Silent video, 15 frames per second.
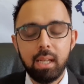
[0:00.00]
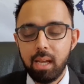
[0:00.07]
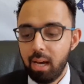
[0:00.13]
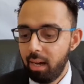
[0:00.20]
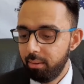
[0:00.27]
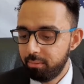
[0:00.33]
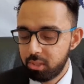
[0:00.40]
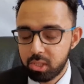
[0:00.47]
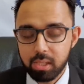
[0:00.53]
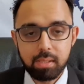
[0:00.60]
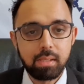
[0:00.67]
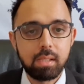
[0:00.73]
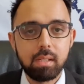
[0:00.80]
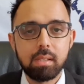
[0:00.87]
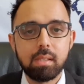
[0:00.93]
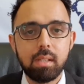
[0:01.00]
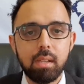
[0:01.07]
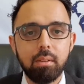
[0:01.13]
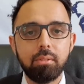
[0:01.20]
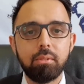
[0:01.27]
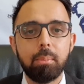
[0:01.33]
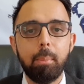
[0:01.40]
I've just
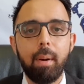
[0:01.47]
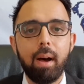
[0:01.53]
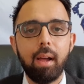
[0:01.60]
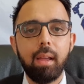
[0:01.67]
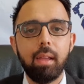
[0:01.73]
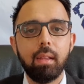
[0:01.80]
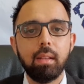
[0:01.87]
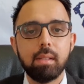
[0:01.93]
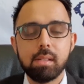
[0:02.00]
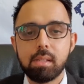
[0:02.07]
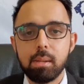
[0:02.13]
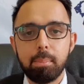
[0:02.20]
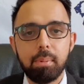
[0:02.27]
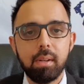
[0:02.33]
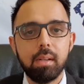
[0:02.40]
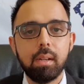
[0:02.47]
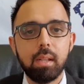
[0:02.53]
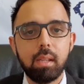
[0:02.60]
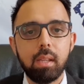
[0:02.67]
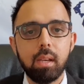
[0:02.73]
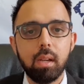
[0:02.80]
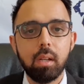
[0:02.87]
received my disciplinary
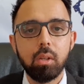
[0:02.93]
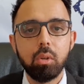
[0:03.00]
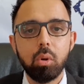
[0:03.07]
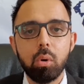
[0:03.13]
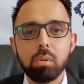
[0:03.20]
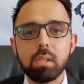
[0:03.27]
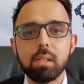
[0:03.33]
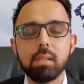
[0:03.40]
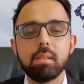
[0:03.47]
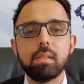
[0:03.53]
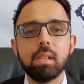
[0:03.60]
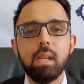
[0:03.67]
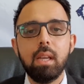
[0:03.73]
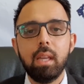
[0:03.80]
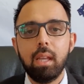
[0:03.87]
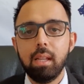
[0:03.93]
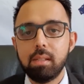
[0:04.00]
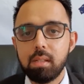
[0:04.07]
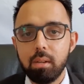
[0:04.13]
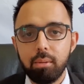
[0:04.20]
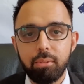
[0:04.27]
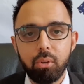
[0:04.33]
hearing notice. It's
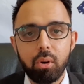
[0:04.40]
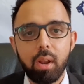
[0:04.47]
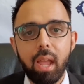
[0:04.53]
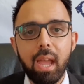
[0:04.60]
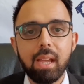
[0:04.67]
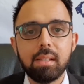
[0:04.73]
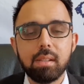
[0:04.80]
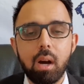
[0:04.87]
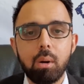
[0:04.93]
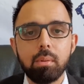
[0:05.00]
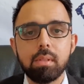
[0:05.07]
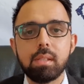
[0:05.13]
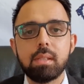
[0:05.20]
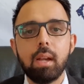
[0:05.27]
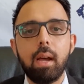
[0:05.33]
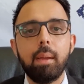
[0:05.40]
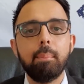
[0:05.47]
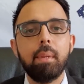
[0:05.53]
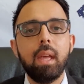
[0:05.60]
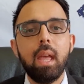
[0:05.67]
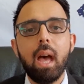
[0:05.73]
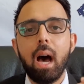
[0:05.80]
in 48 hours time.
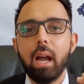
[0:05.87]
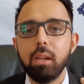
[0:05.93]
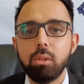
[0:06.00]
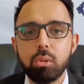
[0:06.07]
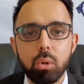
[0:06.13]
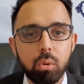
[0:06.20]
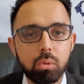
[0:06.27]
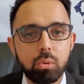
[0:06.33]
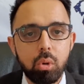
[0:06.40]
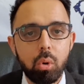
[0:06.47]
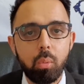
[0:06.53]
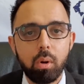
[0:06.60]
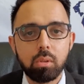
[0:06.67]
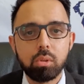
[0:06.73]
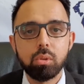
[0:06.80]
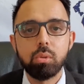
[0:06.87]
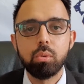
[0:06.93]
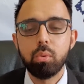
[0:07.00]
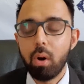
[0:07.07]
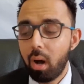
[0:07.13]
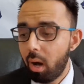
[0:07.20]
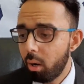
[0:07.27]
I don't know what to do.
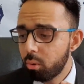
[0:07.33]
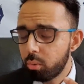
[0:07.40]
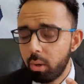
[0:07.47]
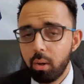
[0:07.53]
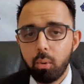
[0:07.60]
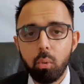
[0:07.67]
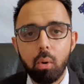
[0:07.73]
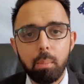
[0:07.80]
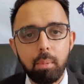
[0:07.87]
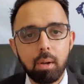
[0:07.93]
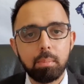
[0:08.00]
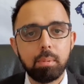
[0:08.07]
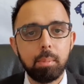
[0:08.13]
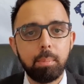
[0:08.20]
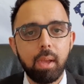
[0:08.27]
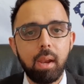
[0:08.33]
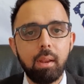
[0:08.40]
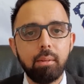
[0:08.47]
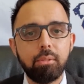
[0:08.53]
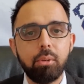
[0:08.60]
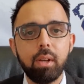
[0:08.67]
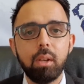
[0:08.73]
How do I go about preparing
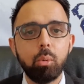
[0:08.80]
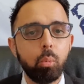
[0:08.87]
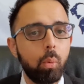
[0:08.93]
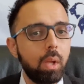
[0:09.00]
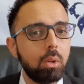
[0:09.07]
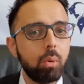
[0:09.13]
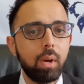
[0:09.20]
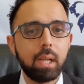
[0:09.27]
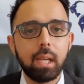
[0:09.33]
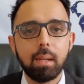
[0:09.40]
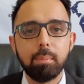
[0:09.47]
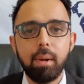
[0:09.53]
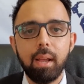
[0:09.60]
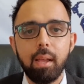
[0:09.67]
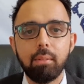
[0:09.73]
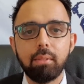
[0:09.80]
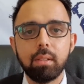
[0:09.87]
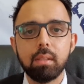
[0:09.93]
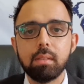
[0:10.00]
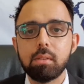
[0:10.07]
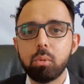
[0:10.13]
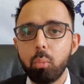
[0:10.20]
for it? Where do I get my
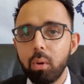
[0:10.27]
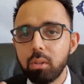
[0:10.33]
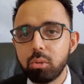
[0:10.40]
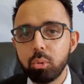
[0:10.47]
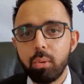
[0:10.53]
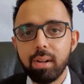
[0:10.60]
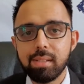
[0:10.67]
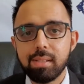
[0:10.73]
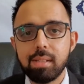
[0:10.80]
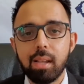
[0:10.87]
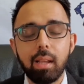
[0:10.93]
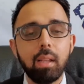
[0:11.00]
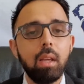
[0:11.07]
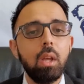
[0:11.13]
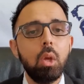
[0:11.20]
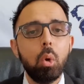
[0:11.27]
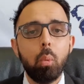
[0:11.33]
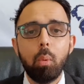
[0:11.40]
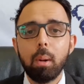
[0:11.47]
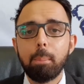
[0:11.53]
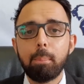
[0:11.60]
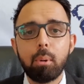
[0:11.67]
evidence? What do I say?
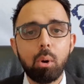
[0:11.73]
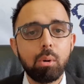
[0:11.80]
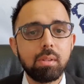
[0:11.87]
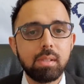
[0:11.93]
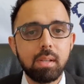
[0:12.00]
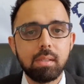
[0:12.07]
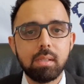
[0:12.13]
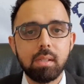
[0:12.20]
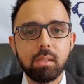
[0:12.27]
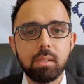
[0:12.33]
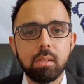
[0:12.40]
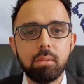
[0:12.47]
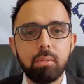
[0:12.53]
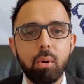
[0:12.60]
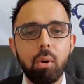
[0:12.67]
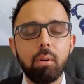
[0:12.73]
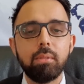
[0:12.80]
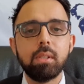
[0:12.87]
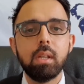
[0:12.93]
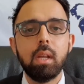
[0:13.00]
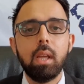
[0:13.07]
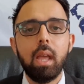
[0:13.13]
What process is involved?
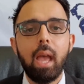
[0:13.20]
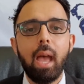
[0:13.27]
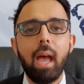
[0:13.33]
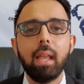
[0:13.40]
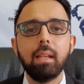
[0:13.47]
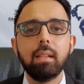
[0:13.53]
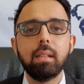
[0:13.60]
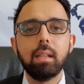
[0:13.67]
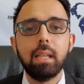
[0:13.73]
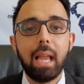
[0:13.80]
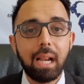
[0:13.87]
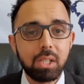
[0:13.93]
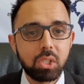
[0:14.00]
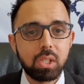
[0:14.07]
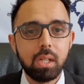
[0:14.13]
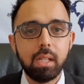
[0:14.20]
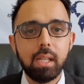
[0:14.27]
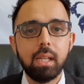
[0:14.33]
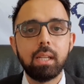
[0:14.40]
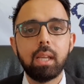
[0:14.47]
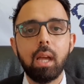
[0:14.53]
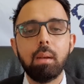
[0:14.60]
And naturally,
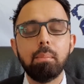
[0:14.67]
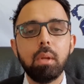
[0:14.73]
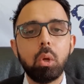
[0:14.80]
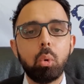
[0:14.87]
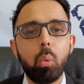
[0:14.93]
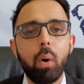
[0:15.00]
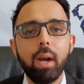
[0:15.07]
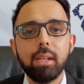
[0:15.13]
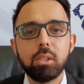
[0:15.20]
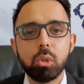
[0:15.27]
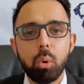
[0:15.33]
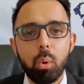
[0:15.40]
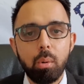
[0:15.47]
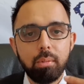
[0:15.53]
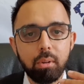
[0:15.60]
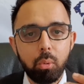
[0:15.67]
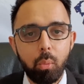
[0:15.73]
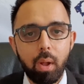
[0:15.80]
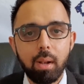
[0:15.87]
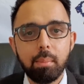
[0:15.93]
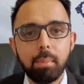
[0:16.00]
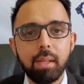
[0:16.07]
it can be quite
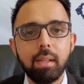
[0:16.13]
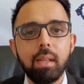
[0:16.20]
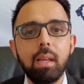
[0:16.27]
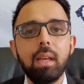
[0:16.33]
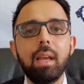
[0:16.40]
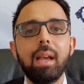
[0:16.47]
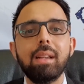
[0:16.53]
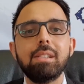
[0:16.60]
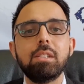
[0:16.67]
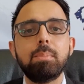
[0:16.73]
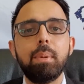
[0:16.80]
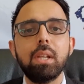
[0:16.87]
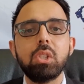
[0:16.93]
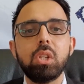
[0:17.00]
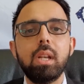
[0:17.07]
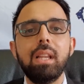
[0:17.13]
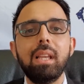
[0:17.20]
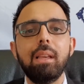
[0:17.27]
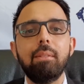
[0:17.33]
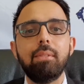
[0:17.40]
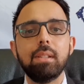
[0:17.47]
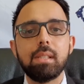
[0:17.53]
overwhelming, especially
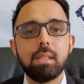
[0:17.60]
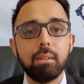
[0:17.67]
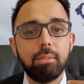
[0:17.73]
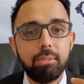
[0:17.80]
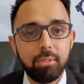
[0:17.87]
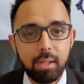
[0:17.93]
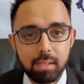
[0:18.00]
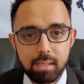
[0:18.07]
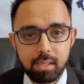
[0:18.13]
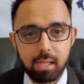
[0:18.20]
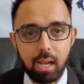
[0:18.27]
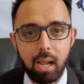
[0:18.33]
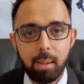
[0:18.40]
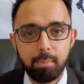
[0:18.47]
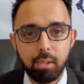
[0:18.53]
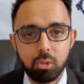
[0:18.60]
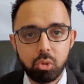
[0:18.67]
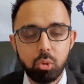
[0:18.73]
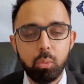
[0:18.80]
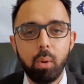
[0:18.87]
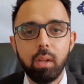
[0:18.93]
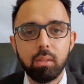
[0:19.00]
if it's the first time that you're
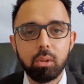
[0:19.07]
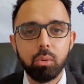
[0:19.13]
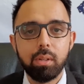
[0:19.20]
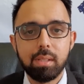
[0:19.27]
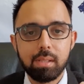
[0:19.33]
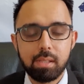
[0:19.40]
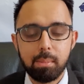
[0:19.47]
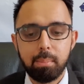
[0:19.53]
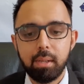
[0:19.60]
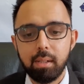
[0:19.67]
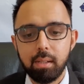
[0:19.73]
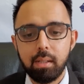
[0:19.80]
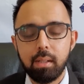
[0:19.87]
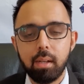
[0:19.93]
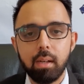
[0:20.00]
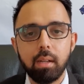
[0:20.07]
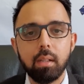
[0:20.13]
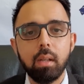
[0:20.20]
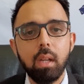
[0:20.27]
going through a disciplinary hearing.